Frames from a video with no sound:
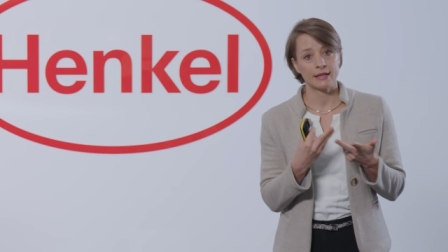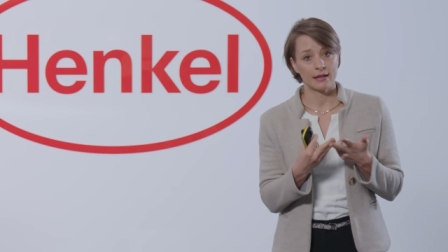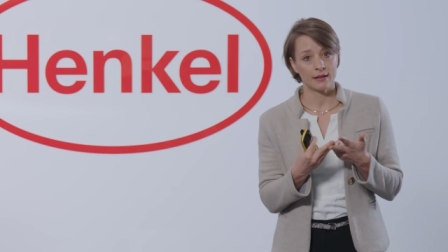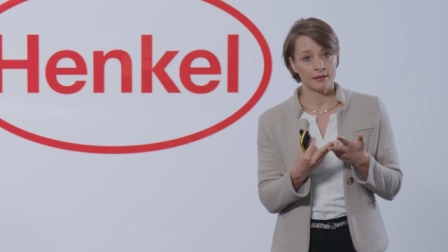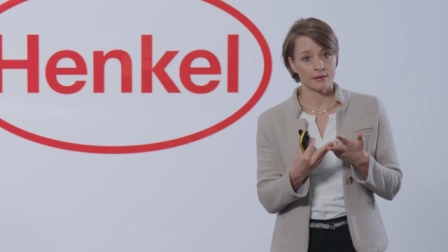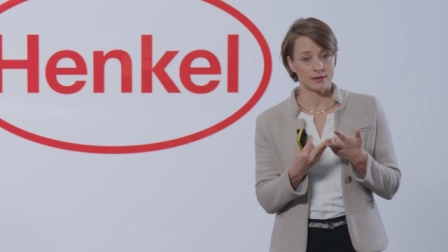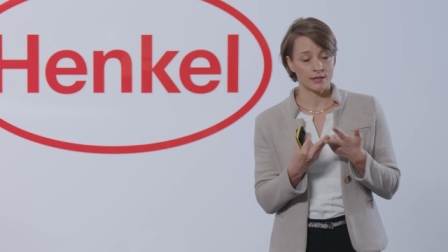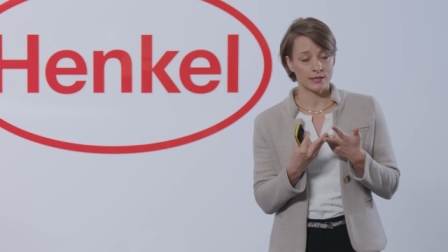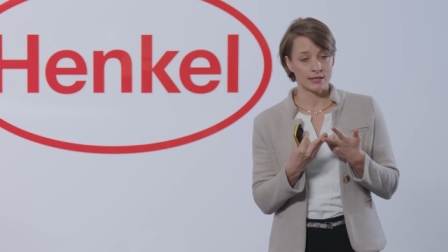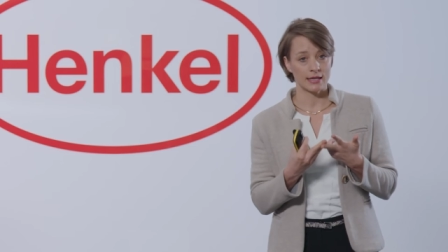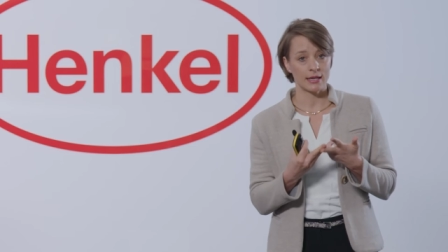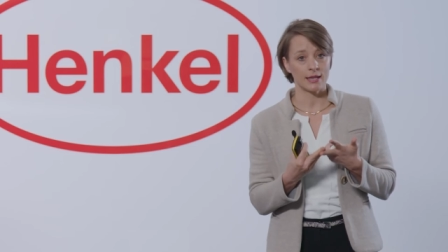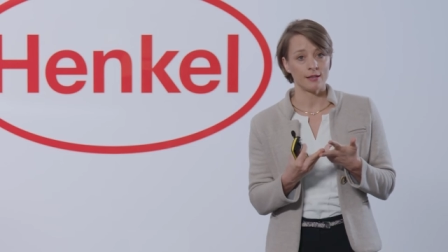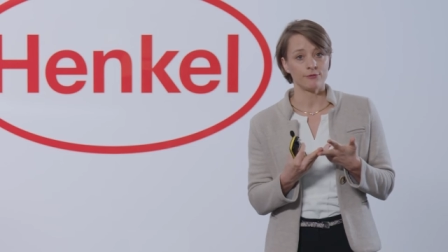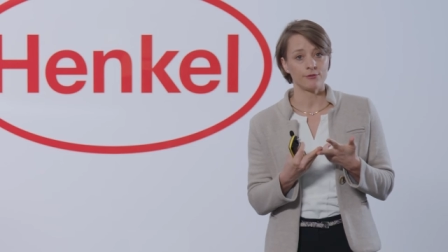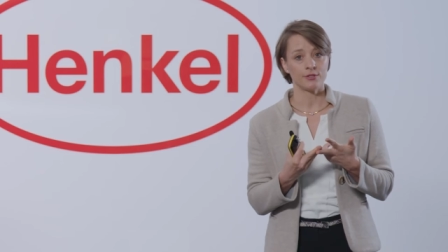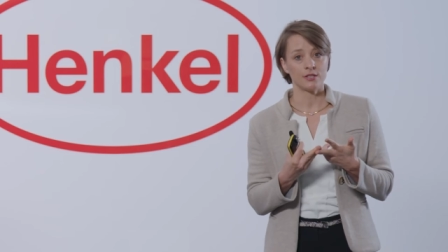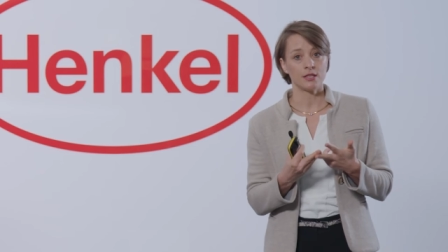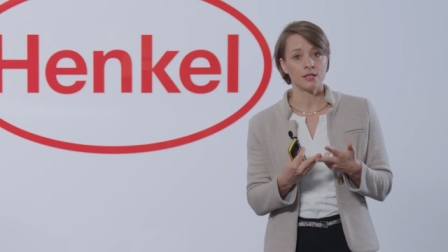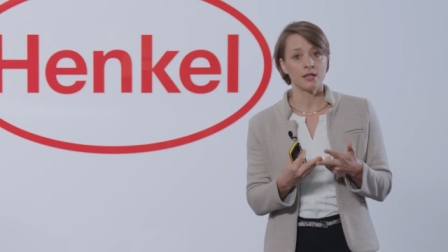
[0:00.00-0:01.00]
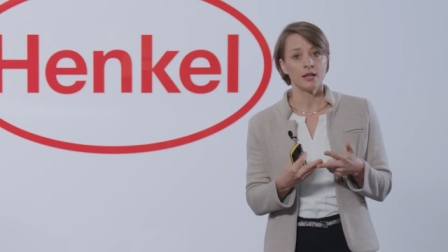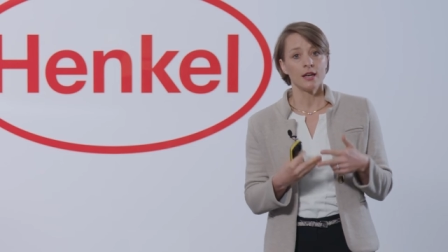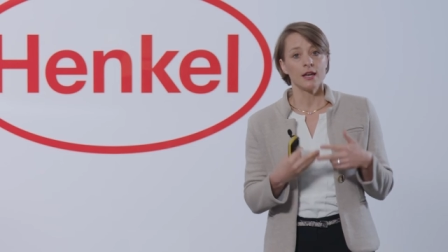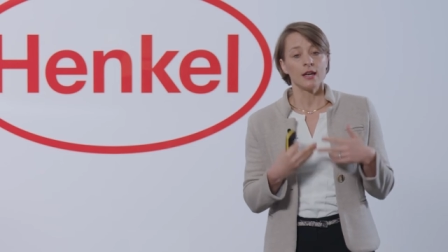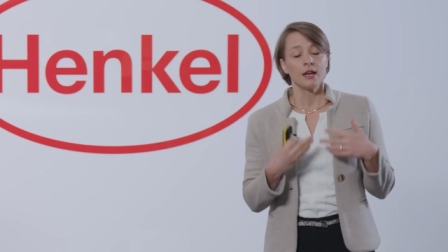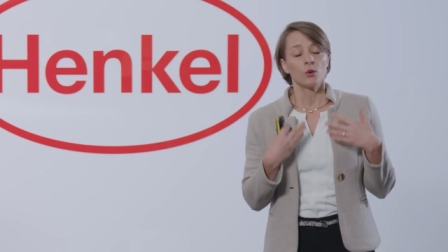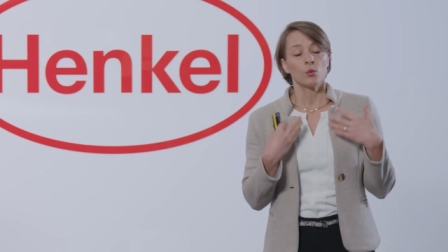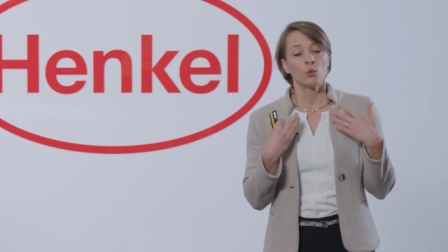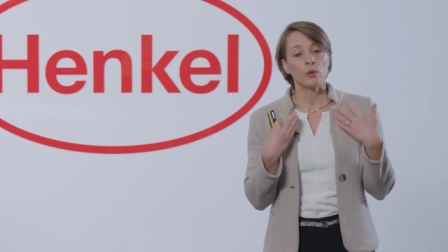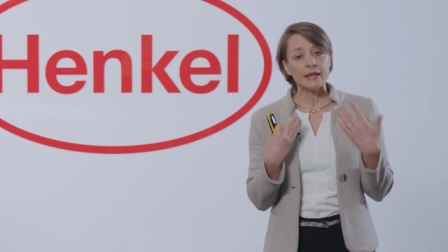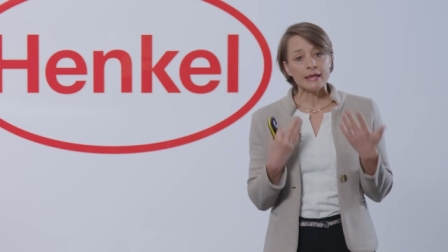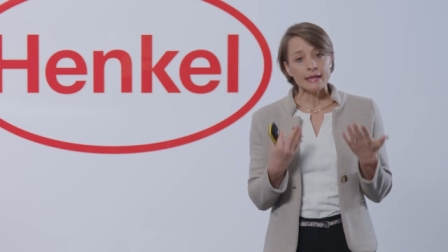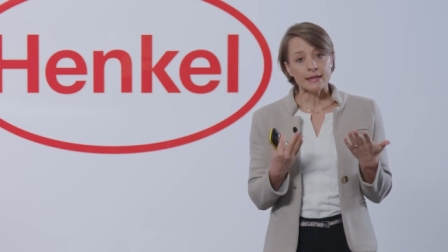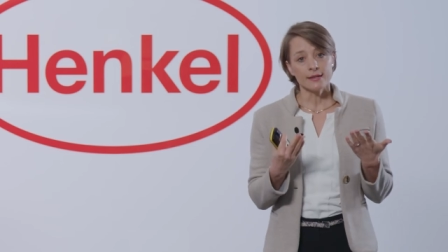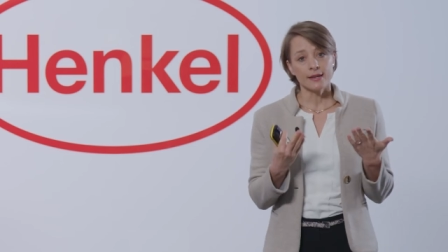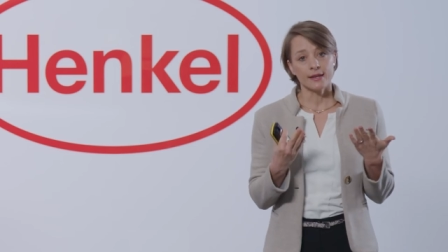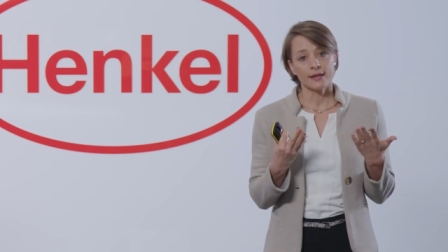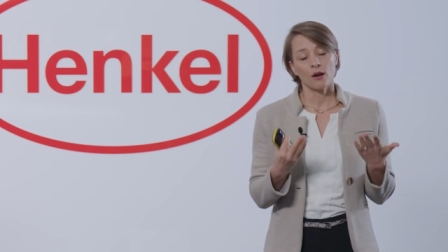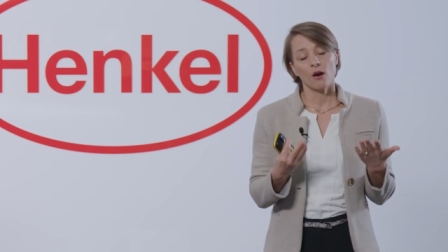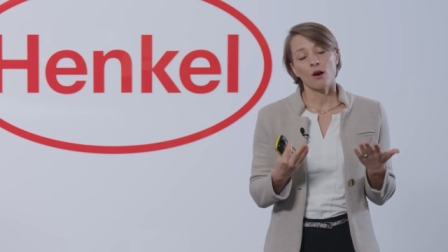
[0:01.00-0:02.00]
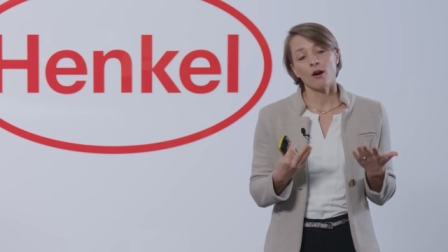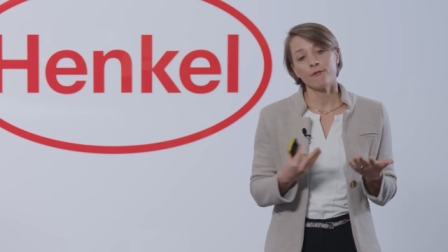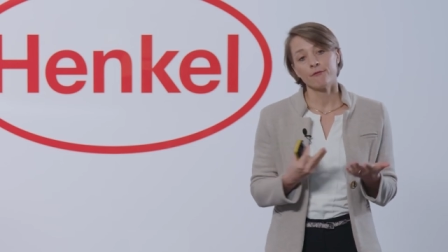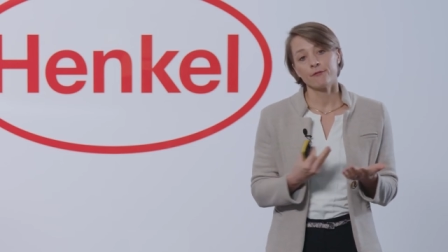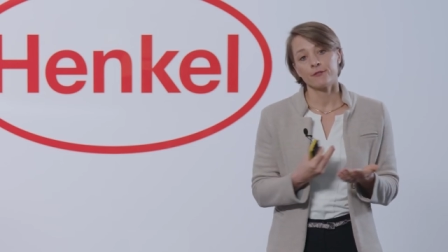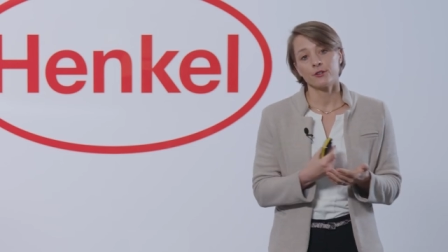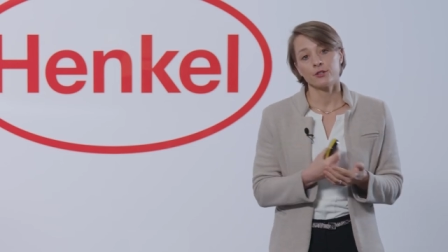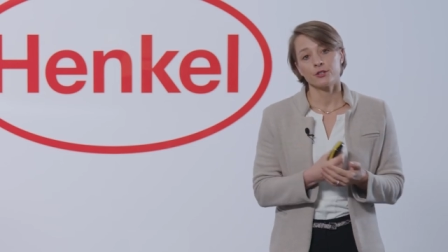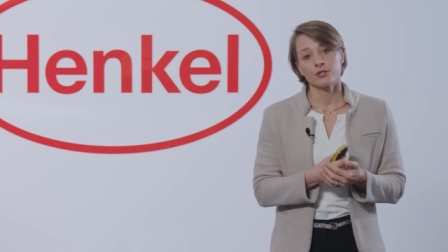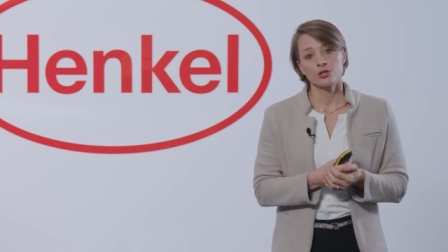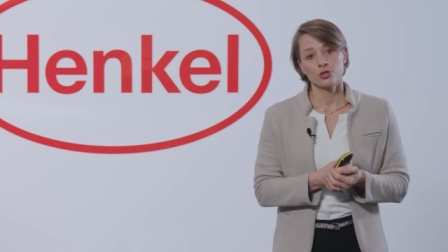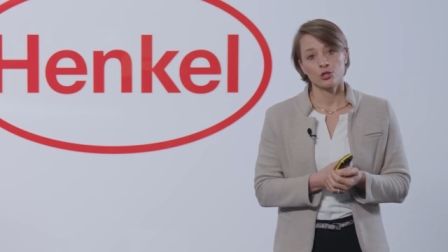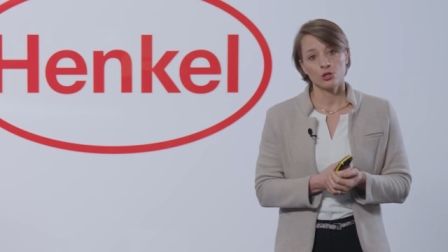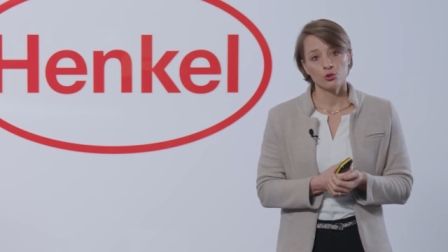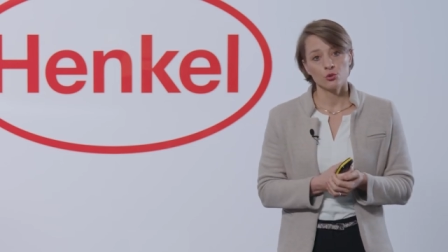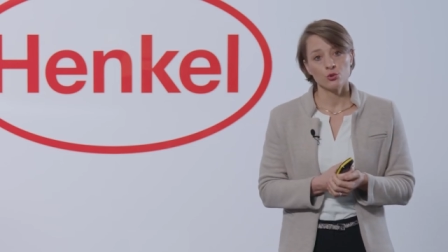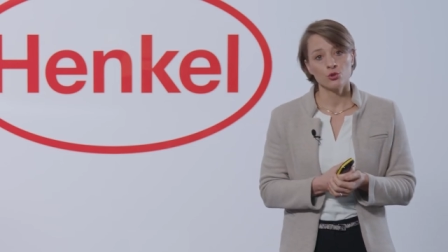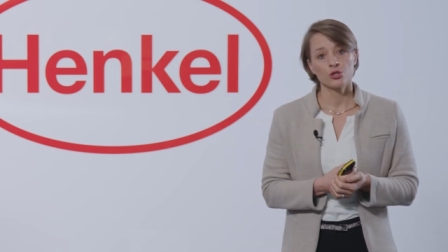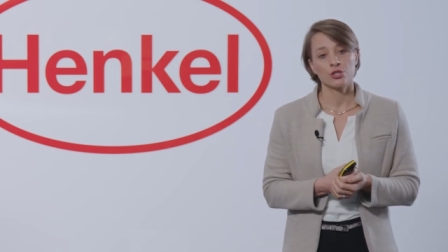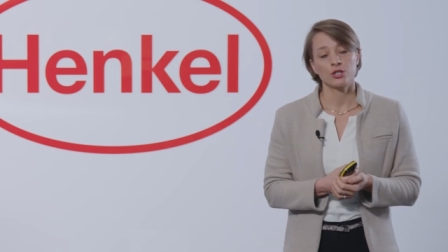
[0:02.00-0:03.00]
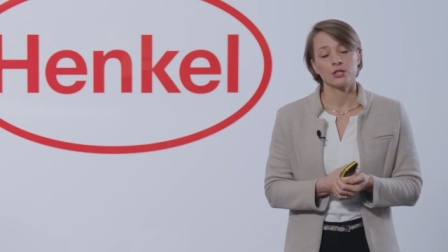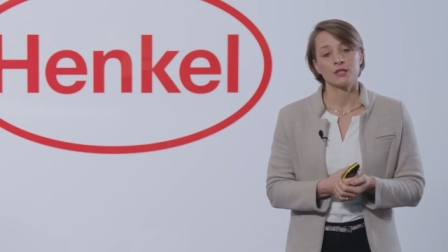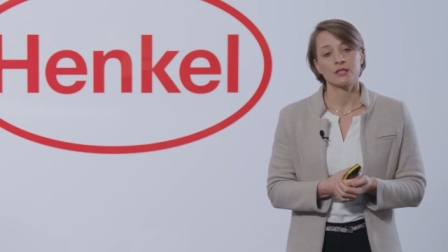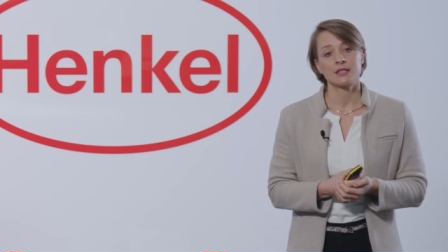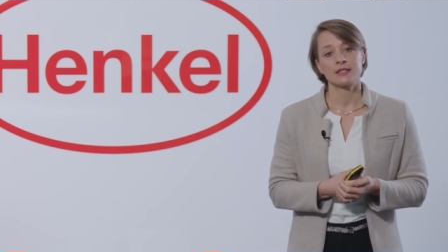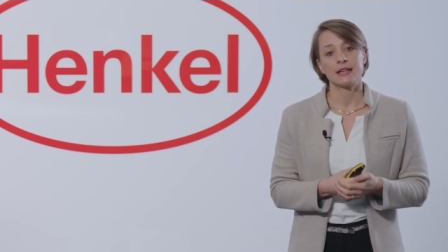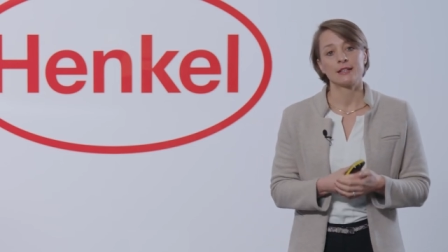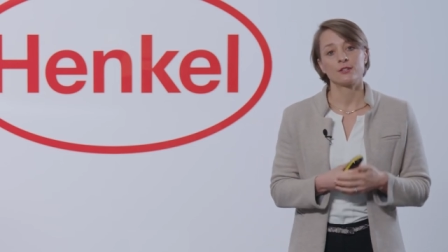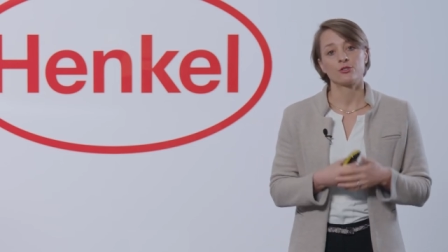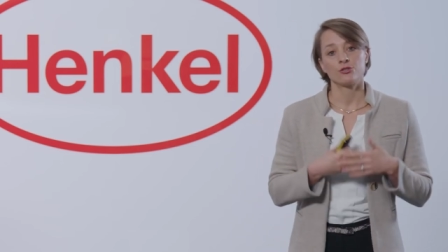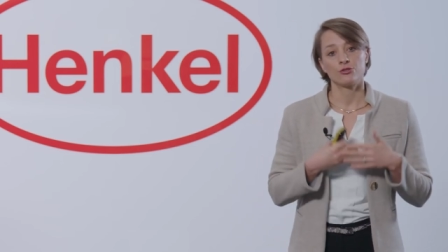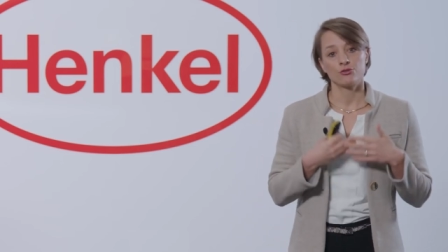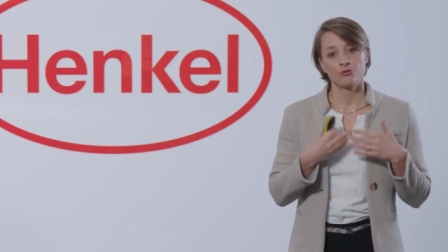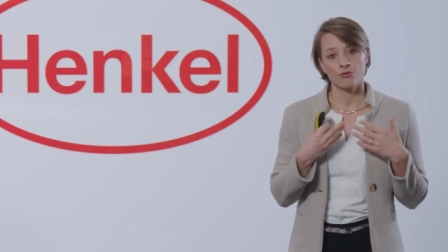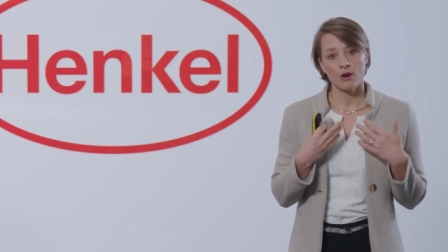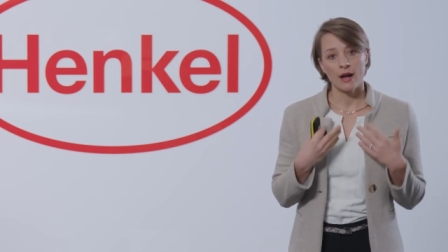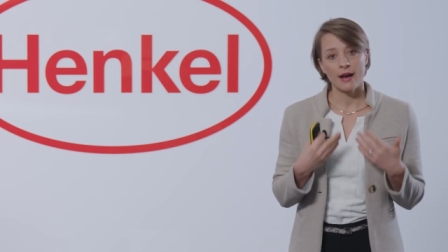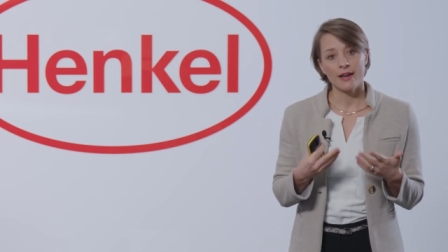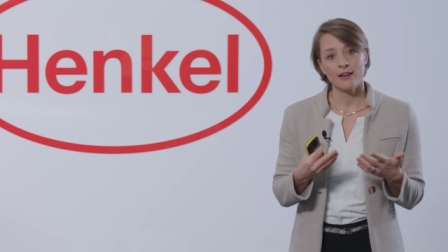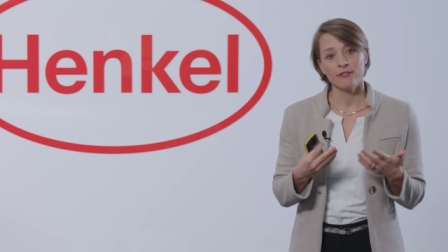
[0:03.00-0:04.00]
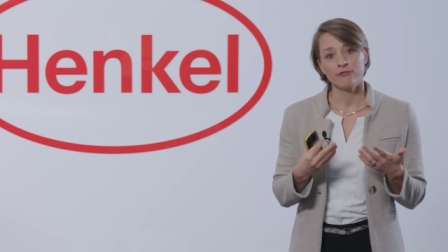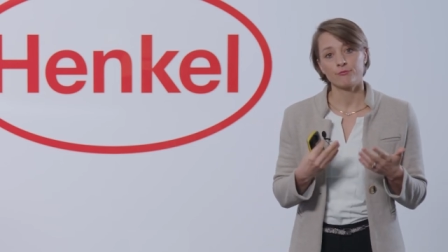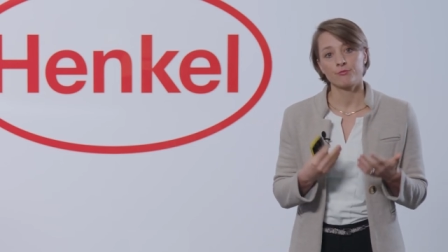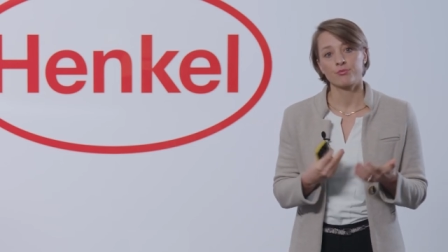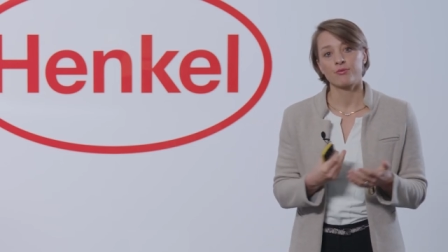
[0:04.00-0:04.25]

health and safety, we can offer solutions that drive